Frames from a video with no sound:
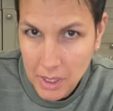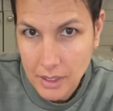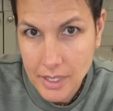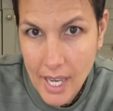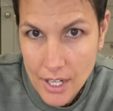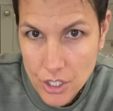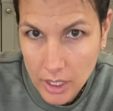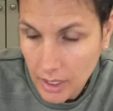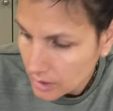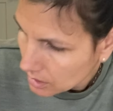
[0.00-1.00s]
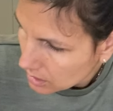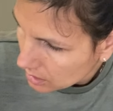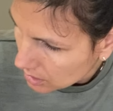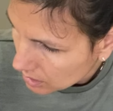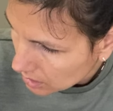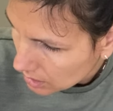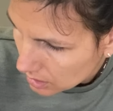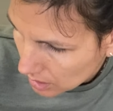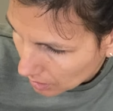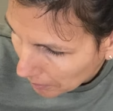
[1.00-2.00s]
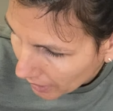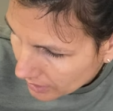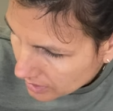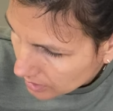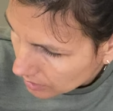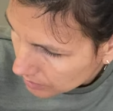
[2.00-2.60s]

be attaching it to the mask.